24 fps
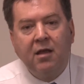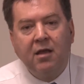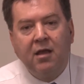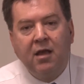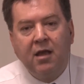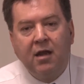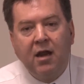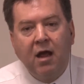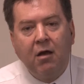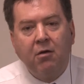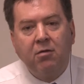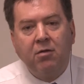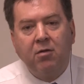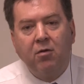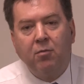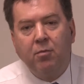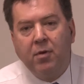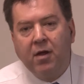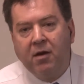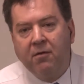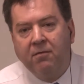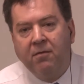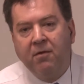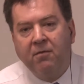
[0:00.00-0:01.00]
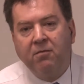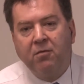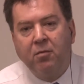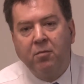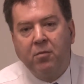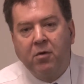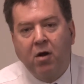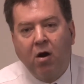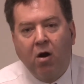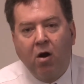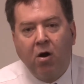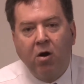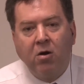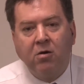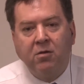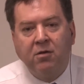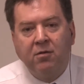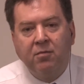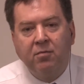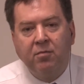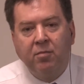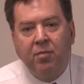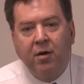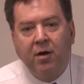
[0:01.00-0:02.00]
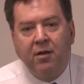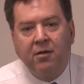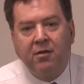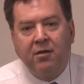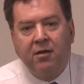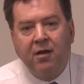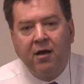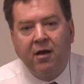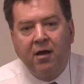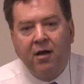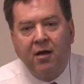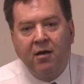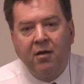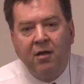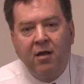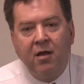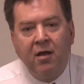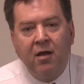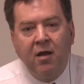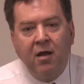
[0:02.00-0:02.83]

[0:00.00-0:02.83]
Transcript: can also benefit from CART, but